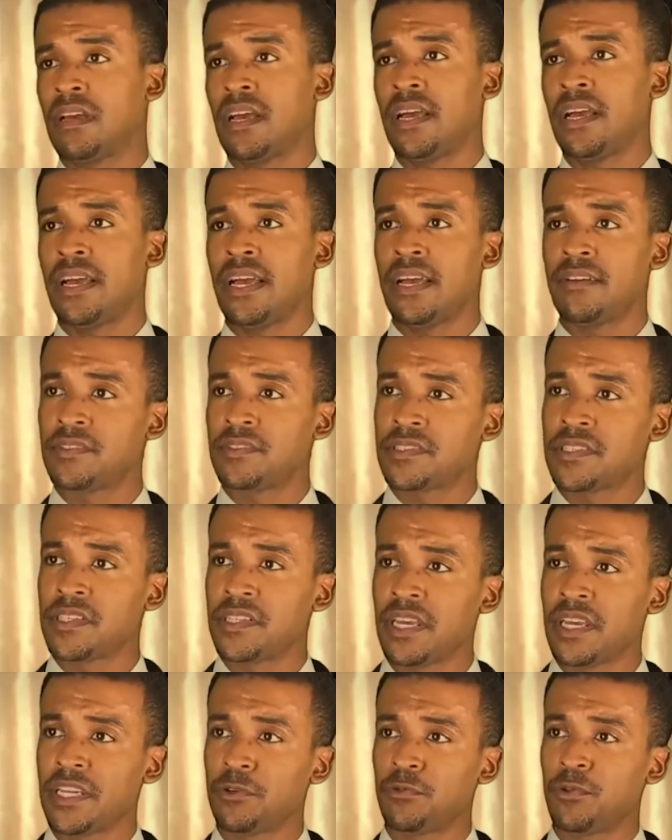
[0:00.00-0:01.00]
I haven't
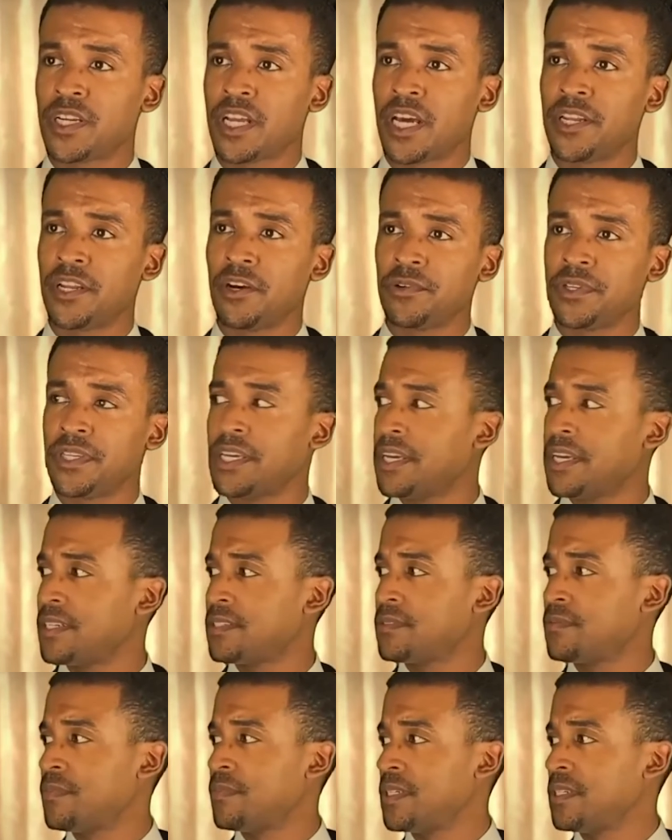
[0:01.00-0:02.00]
seen anyone I know
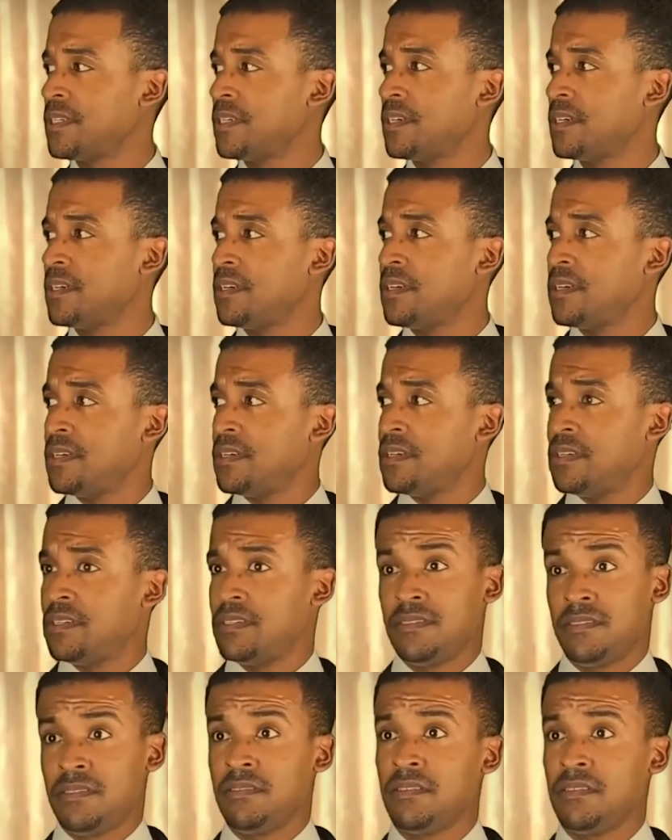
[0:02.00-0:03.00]
yet, but
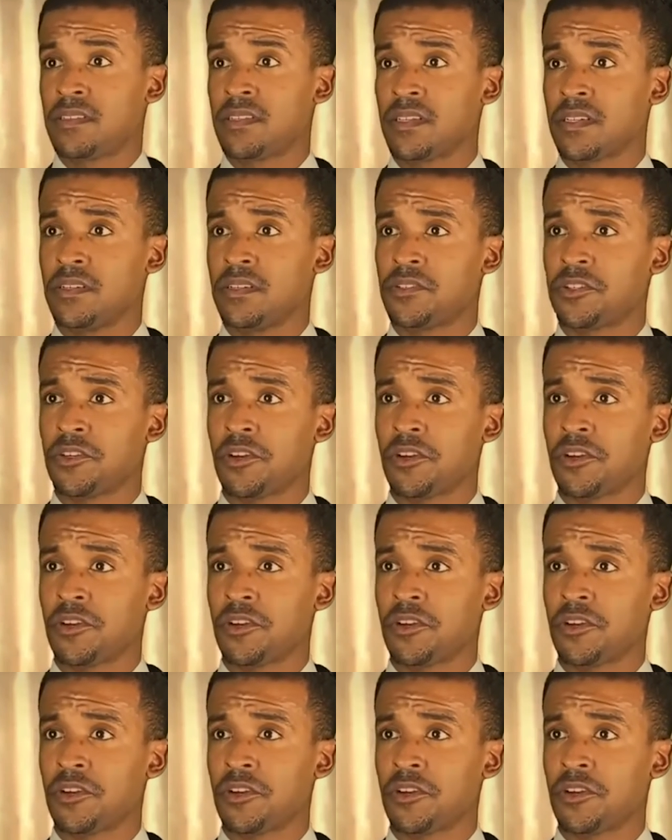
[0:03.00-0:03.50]
it's a good